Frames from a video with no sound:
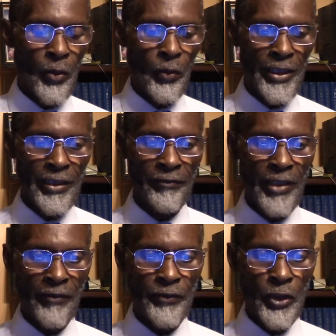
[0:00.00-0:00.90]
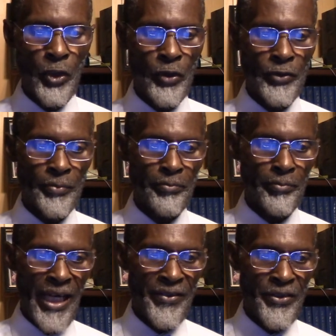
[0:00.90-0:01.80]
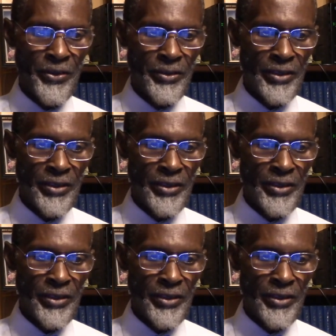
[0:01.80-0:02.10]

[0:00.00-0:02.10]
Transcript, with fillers: we even have to go to Matthew